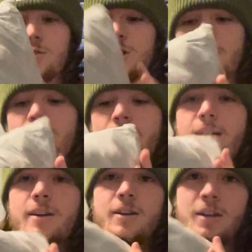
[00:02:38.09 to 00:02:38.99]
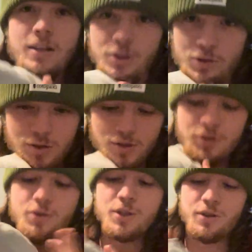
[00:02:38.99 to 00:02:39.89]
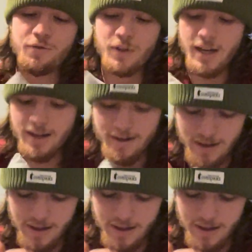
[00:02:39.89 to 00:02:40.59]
Shove it in there, squish it flat.